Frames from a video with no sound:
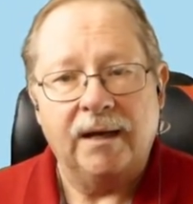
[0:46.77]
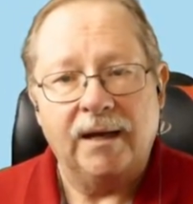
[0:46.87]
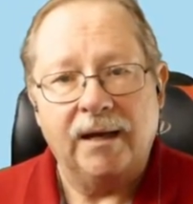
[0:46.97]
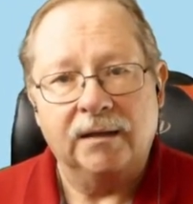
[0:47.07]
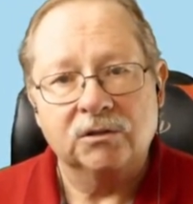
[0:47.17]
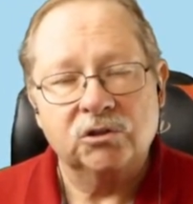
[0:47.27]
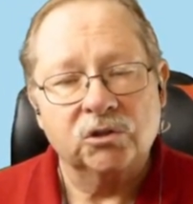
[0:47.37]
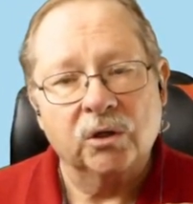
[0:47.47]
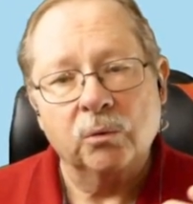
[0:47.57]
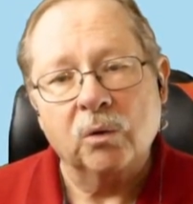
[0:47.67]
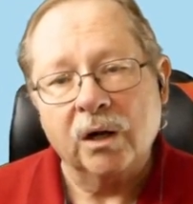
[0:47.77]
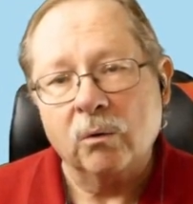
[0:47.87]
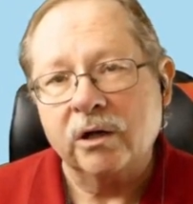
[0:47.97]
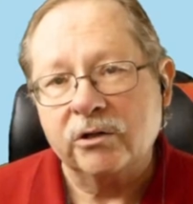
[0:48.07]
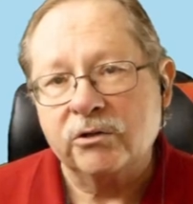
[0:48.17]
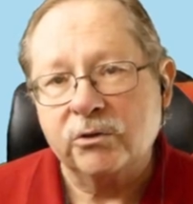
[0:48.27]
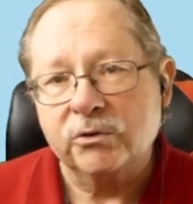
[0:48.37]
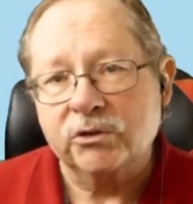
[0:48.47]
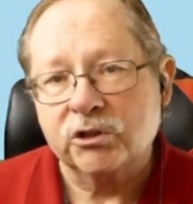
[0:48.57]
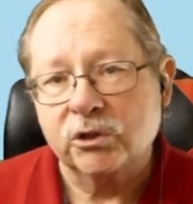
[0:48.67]
And so what I wanted to do
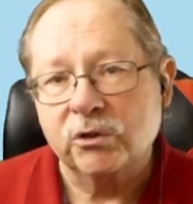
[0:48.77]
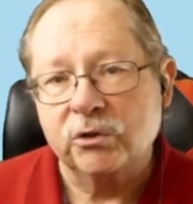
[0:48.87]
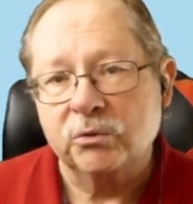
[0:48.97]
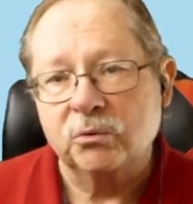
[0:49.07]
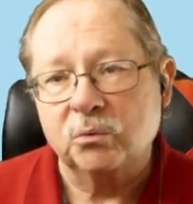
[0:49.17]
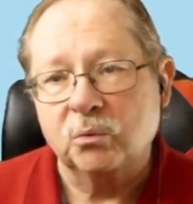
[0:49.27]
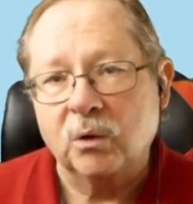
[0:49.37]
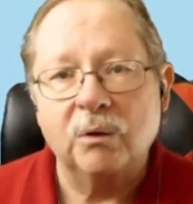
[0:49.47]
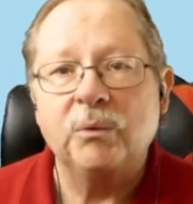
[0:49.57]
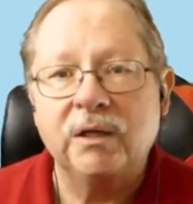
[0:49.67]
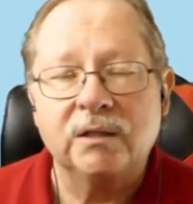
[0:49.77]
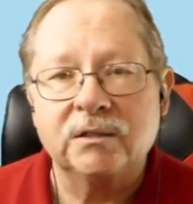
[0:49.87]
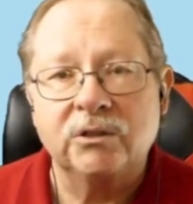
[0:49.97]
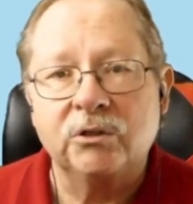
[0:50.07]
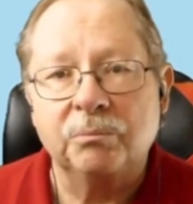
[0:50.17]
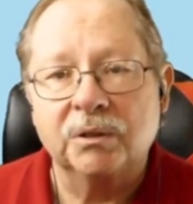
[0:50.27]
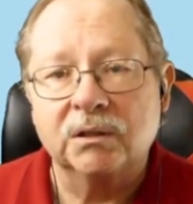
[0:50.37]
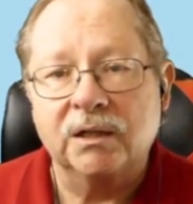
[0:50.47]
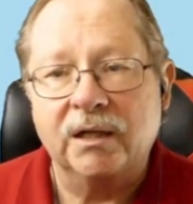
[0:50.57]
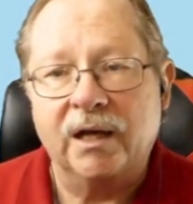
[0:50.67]
is show you what we continued
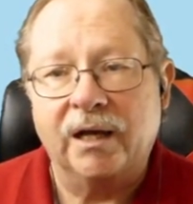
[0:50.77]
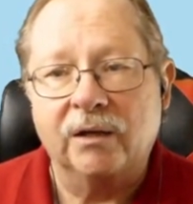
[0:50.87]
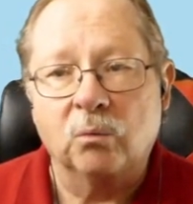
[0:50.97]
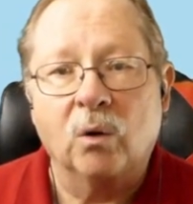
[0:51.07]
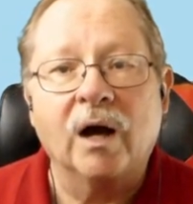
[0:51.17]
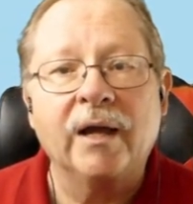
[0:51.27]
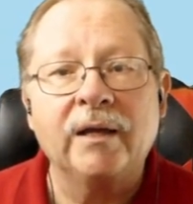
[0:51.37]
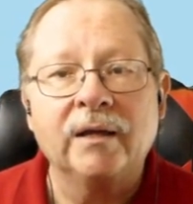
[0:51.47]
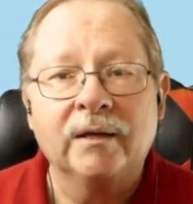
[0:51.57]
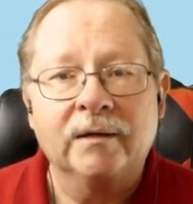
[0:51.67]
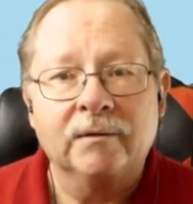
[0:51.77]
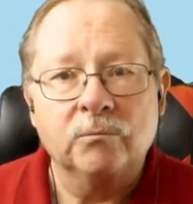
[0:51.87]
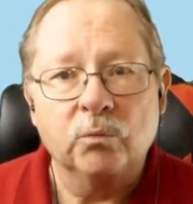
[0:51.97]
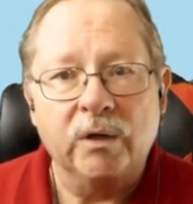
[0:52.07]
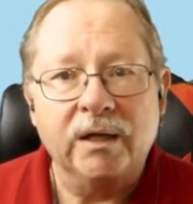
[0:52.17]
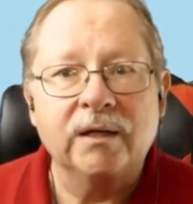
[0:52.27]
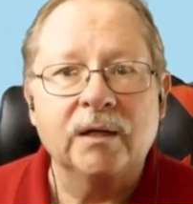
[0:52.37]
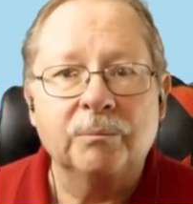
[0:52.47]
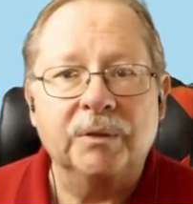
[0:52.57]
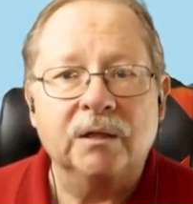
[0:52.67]
building and why we ended
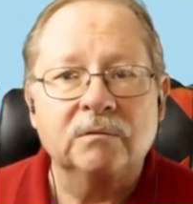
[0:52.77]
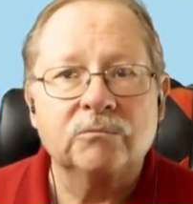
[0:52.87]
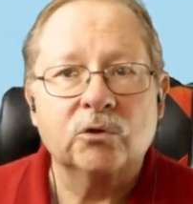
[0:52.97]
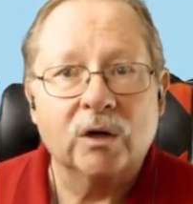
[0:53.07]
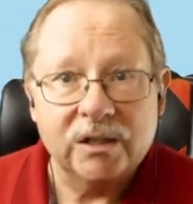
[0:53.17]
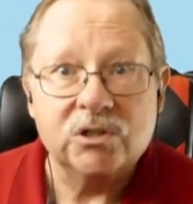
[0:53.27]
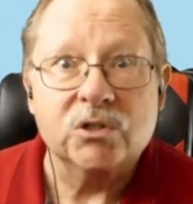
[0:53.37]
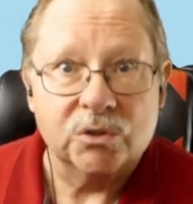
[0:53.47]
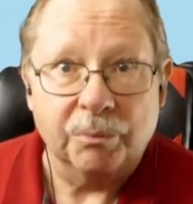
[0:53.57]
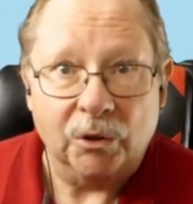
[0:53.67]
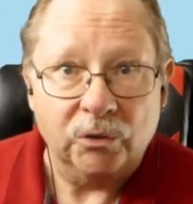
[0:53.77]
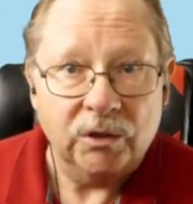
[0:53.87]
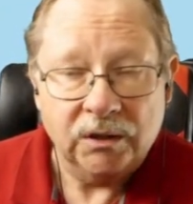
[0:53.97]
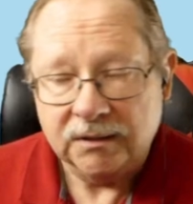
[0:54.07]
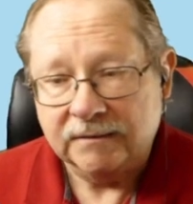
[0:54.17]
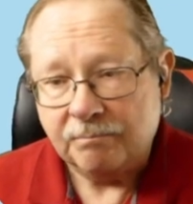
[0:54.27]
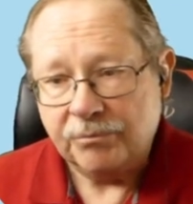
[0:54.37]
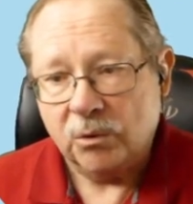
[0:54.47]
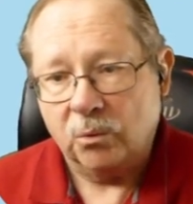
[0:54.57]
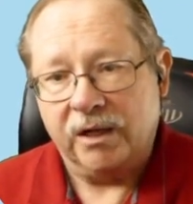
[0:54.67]
up in crisis mode
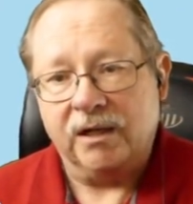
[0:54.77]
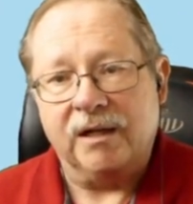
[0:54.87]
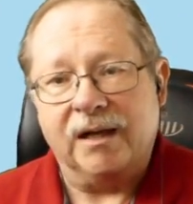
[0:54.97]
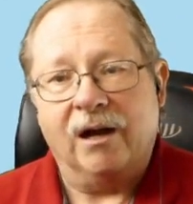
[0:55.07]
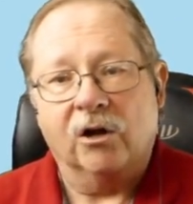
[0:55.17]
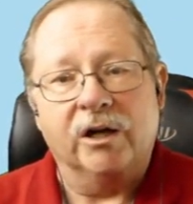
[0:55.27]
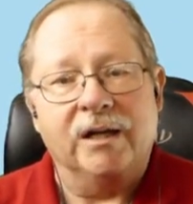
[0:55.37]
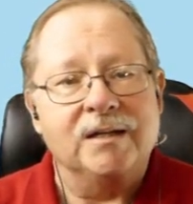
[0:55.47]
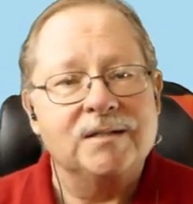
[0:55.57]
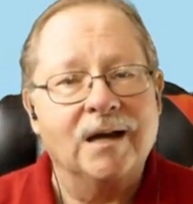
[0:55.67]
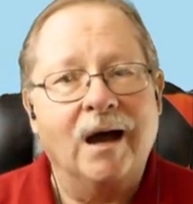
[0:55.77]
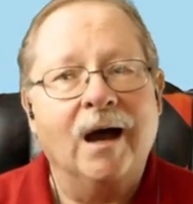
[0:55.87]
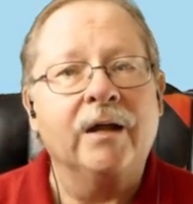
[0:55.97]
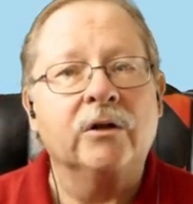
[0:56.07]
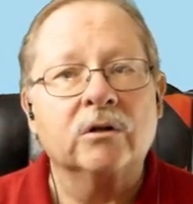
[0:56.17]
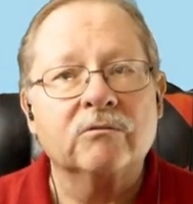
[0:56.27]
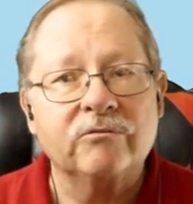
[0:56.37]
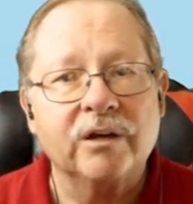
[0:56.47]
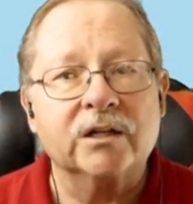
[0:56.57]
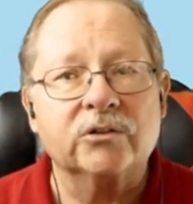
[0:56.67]
when our entire
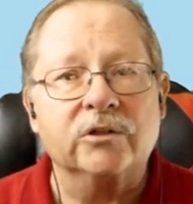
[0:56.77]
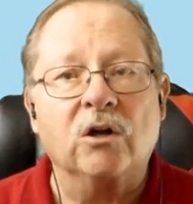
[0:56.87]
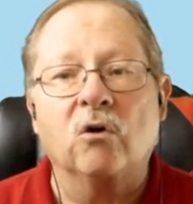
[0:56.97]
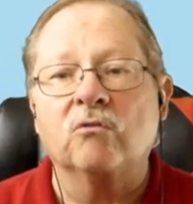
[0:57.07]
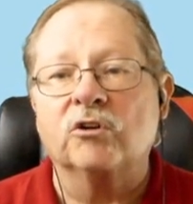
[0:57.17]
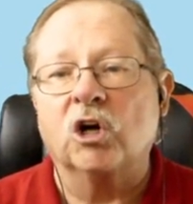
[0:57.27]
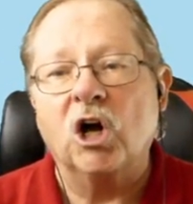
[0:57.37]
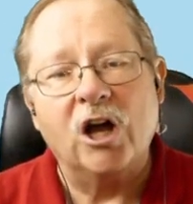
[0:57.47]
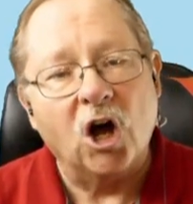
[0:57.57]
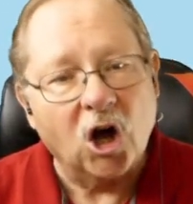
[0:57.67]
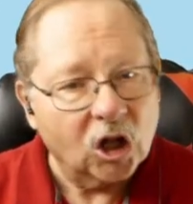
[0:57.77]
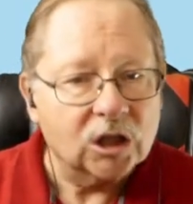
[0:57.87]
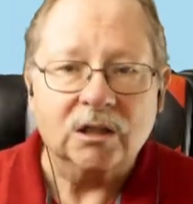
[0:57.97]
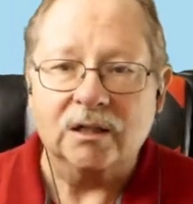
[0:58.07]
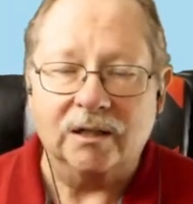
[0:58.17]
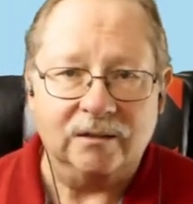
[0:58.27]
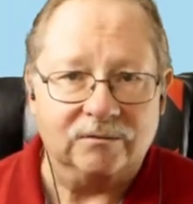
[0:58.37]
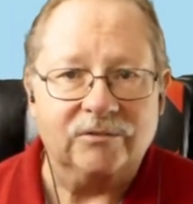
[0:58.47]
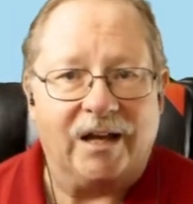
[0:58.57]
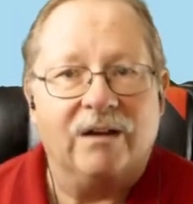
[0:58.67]
factory, over all
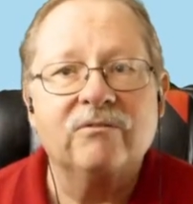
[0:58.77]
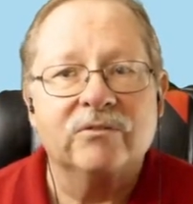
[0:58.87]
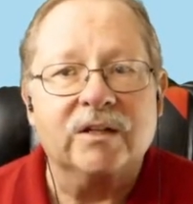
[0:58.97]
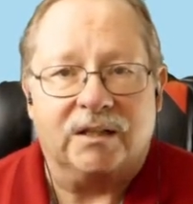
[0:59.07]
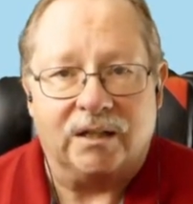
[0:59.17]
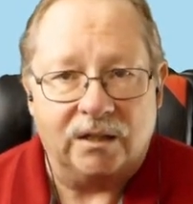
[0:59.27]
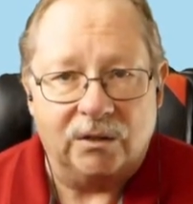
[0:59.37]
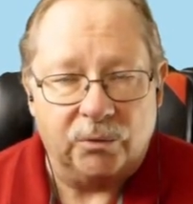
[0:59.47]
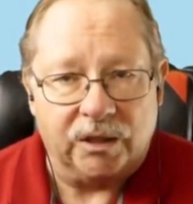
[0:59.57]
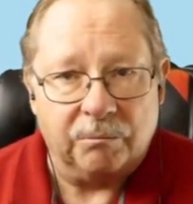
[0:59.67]
of everything that we had